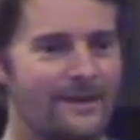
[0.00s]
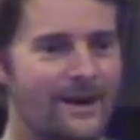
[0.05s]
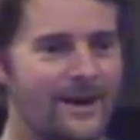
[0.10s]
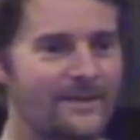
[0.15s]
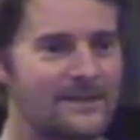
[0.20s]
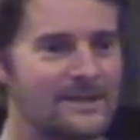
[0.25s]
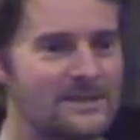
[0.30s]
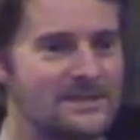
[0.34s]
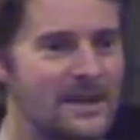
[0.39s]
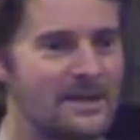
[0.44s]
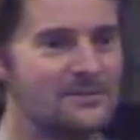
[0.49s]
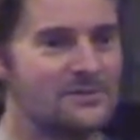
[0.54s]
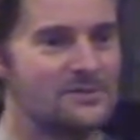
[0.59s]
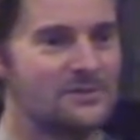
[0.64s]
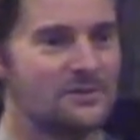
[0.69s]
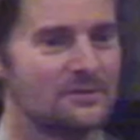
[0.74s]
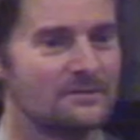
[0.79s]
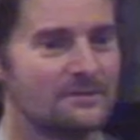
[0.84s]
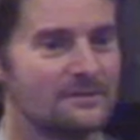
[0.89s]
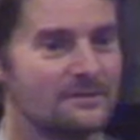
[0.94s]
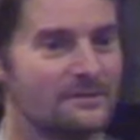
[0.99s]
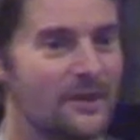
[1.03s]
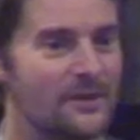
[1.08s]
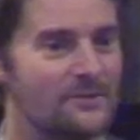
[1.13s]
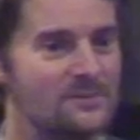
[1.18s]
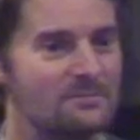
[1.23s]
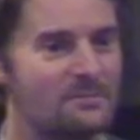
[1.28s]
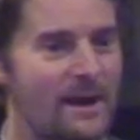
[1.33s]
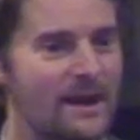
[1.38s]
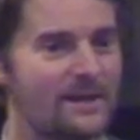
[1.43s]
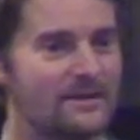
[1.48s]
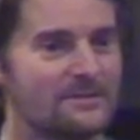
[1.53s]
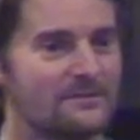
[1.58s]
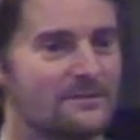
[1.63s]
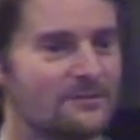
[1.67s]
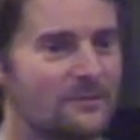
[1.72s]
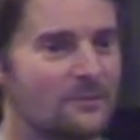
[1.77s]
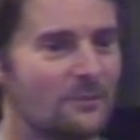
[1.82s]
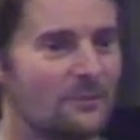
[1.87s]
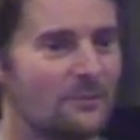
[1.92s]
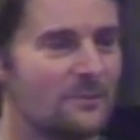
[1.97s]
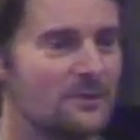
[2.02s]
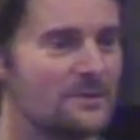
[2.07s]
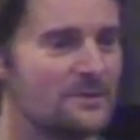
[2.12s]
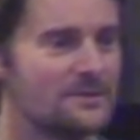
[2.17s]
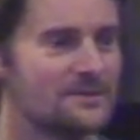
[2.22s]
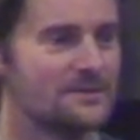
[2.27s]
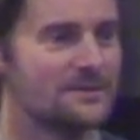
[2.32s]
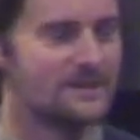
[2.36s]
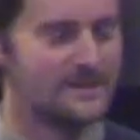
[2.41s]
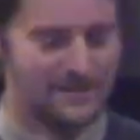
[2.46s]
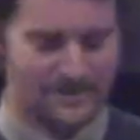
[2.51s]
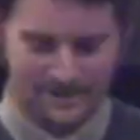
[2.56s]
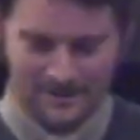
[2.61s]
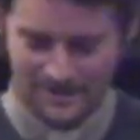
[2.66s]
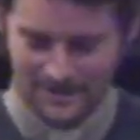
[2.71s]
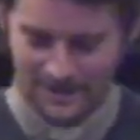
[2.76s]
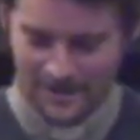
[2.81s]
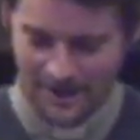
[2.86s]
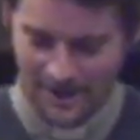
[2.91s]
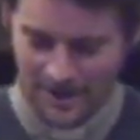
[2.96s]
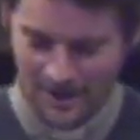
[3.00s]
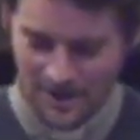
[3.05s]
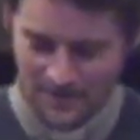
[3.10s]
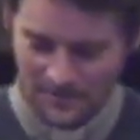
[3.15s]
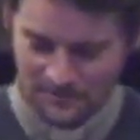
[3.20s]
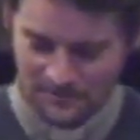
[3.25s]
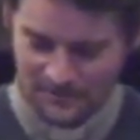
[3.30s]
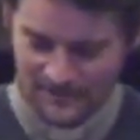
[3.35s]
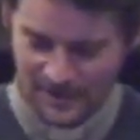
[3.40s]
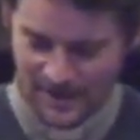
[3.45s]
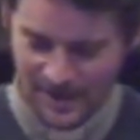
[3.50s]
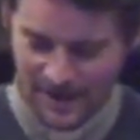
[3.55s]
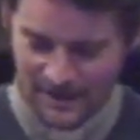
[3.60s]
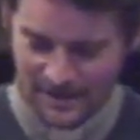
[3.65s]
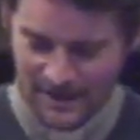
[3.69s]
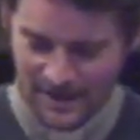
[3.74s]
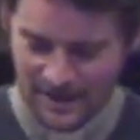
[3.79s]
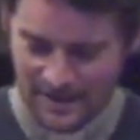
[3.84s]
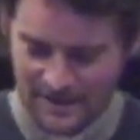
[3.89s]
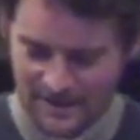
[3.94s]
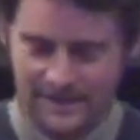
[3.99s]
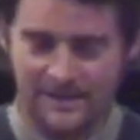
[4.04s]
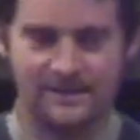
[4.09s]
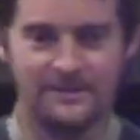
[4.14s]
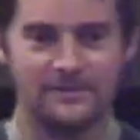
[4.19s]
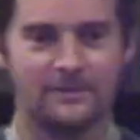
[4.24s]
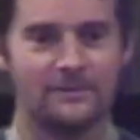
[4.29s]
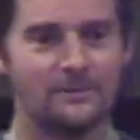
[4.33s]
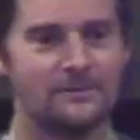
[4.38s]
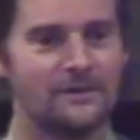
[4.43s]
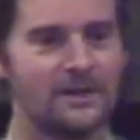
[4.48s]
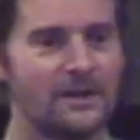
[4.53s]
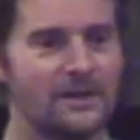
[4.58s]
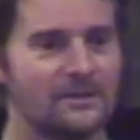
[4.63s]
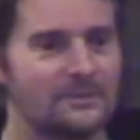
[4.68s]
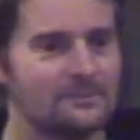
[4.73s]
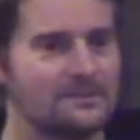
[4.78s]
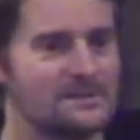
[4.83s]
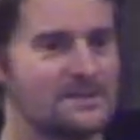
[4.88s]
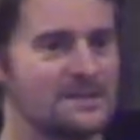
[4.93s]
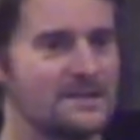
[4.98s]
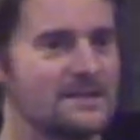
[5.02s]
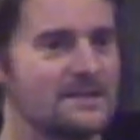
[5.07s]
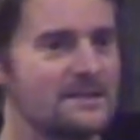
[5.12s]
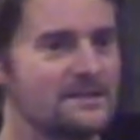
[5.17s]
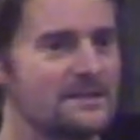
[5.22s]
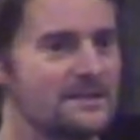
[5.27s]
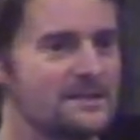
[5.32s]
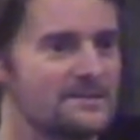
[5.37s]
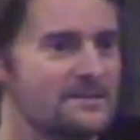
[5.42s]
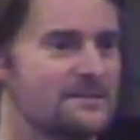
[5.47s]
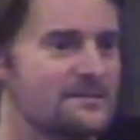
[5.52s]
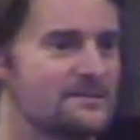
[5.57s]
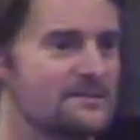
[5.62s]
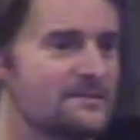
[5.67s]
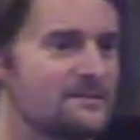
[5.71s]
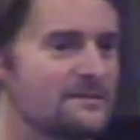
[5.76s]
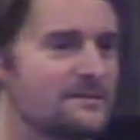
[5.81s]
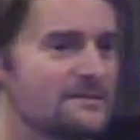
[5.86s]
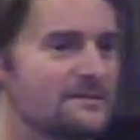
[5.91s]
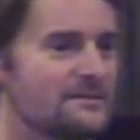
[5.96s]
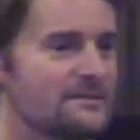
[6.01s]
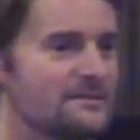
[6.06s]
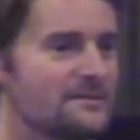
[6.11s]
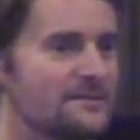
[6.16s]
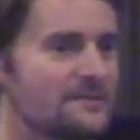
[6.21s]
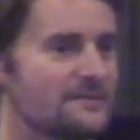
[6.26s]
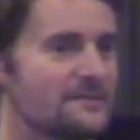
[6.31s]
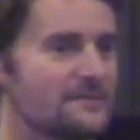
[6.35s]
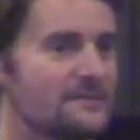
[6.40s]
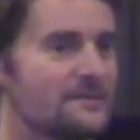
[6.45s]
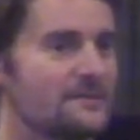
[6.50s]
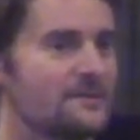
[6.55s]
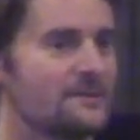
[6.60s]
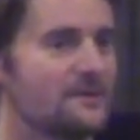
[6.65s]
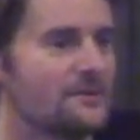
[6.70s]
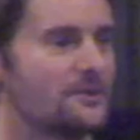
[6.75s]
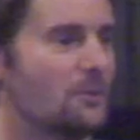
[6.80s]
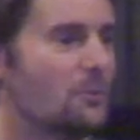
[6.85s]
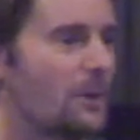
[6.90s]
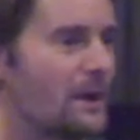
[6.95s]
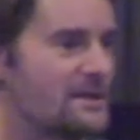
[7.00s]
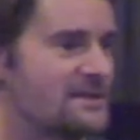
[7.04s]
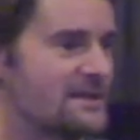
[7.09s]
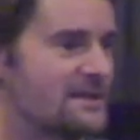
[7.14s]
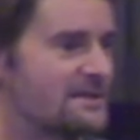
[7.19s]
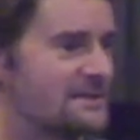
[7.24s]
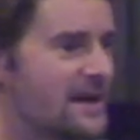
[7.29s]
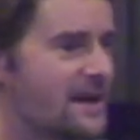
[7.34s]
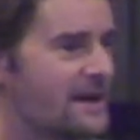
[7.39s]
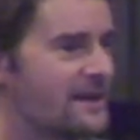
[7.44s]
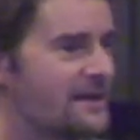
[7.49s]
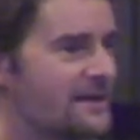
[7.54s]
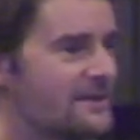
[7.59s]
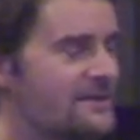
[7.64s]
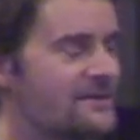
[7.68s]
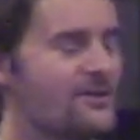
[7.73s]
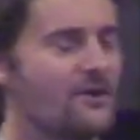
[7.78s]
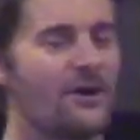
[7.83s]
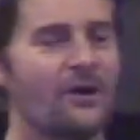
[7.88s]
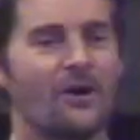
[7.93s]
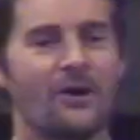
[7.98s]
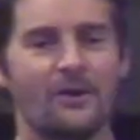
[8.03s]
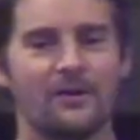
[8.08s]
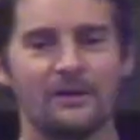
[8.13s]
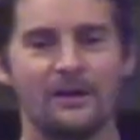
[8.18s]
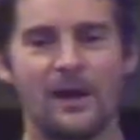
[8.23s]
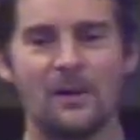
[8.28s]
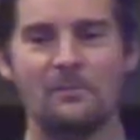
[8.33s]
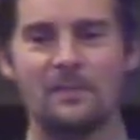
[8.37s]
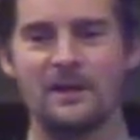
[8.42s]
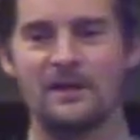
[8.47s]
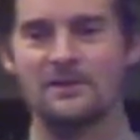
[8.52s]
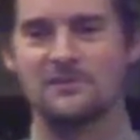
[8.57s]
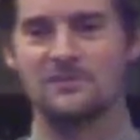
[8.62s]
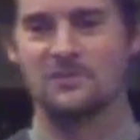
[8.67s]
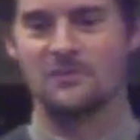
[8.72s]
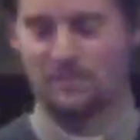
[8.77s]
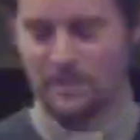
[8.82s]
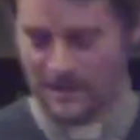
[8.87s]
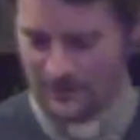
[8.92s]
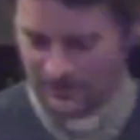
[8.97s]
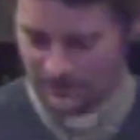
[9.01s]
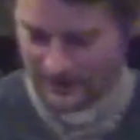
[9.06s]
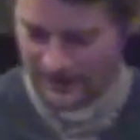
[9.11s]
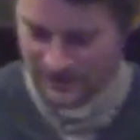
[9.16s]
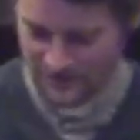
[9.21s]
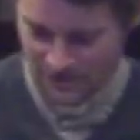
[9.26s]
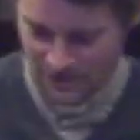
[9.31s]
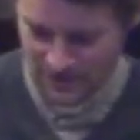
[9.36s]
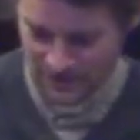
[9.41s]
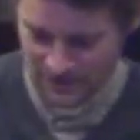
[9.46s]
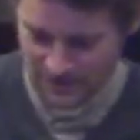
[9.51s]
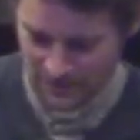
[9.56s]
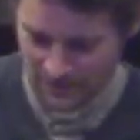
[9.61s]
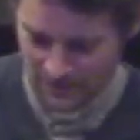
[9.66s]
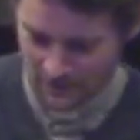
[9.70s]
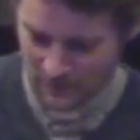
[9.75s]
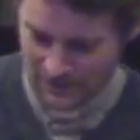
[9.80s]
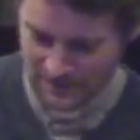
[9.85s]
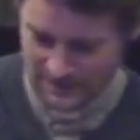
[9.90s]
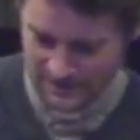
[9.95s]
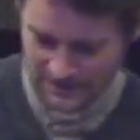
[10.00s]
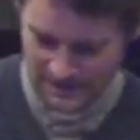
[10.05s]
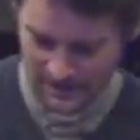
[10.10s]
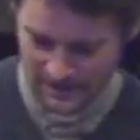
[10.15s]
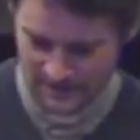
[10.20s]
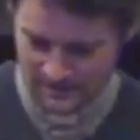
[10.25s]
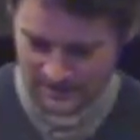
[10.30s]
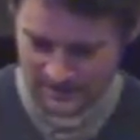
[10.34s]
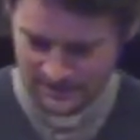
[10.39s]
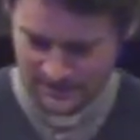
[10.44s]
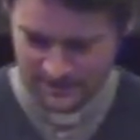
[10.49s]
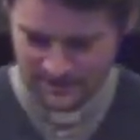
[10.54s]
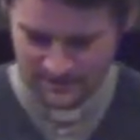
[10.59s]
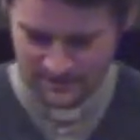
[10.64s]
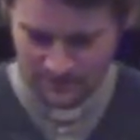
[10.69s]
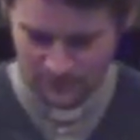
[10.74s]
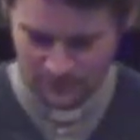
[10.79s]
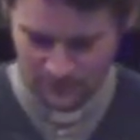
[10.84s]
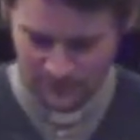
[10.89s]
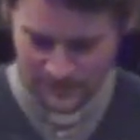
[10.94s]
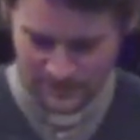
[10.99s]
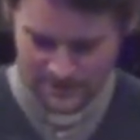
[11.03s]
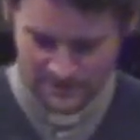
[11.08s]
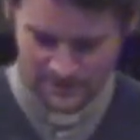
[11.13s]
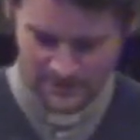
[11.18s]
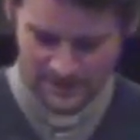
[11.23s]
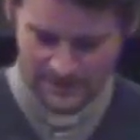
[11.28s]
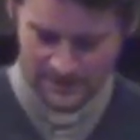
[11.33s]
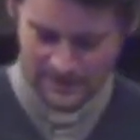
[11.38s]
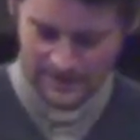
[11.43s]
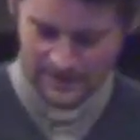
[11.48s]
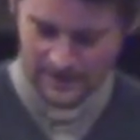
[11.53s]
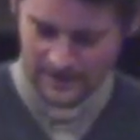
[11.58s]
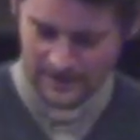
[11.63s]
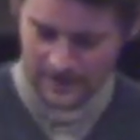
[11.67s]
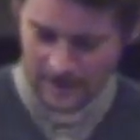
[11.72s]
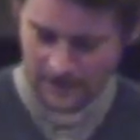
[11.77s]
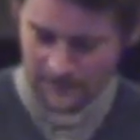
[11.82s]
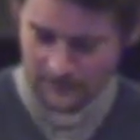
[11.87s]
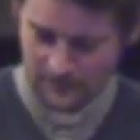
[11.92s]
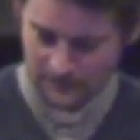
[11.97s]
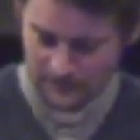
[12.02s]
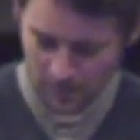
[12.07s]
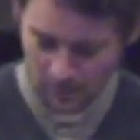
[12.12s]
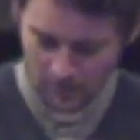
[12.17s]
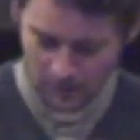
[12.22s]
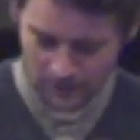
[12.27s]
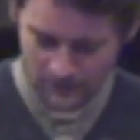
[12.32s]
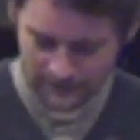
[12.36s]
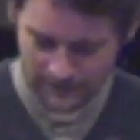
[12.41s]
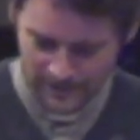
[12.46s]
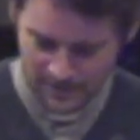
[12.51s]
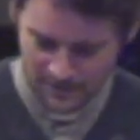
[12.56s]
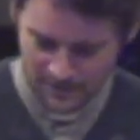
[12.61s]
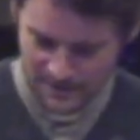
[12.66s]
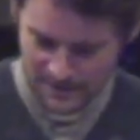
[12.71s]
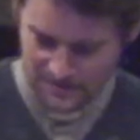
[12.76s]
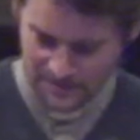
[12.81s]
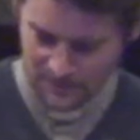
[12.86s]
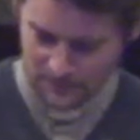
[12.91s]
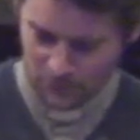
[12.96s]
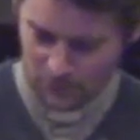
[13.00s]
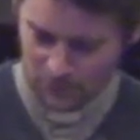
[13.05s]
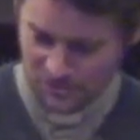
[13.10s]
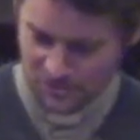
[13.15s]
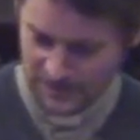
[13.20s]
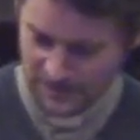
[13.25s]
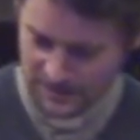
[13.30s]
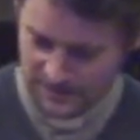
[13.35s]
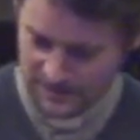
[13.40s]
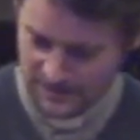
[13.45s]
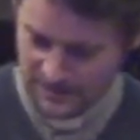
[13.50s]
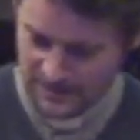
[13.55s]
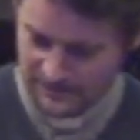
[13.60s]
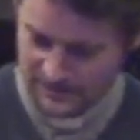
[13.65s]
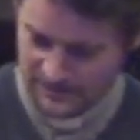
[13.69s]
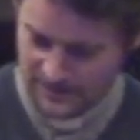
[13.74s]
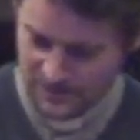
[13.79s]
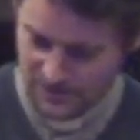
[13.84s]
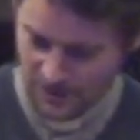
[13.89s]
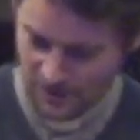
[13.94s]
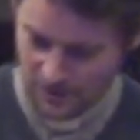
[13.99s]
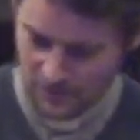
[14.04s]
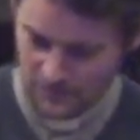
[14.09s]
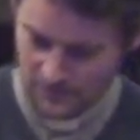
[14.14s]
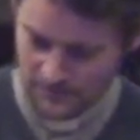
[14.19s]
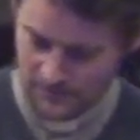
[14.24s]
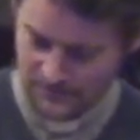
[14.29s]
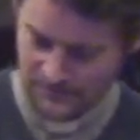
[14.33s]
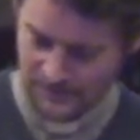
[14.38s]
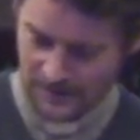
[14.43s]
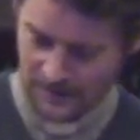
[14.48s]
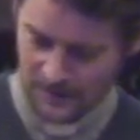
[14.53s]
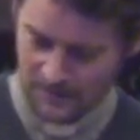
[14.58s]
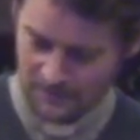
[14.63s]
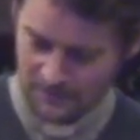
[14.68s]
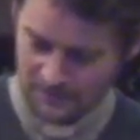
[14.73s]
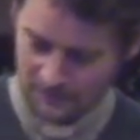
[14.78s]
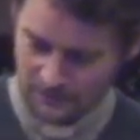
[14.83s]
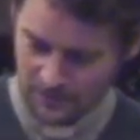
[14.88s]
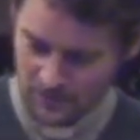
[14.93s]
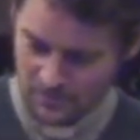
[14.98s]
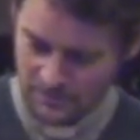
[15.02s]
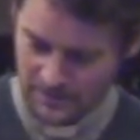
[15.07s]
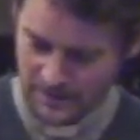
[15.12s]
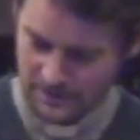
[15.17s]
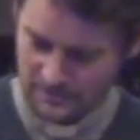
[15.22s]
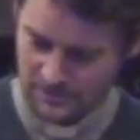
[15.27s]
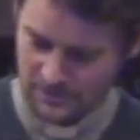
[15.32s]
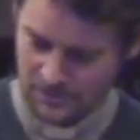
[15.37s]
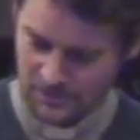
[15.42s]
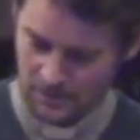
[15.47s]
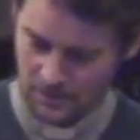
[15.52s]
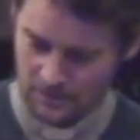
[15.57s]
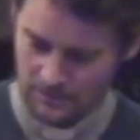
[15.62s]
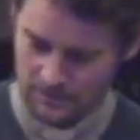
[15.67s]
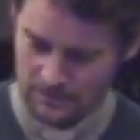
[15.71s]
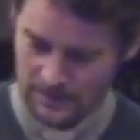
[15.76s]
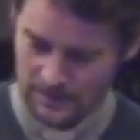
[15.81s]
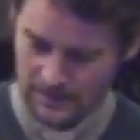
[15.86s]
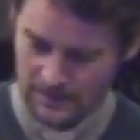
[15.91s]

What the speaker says: And the tension goes back and forward. And then the final scene is the wedding day. Oh, and because you've been on that journey, the wedding day is glorious. My wife, Abby, has been watching a TV show, a romance show.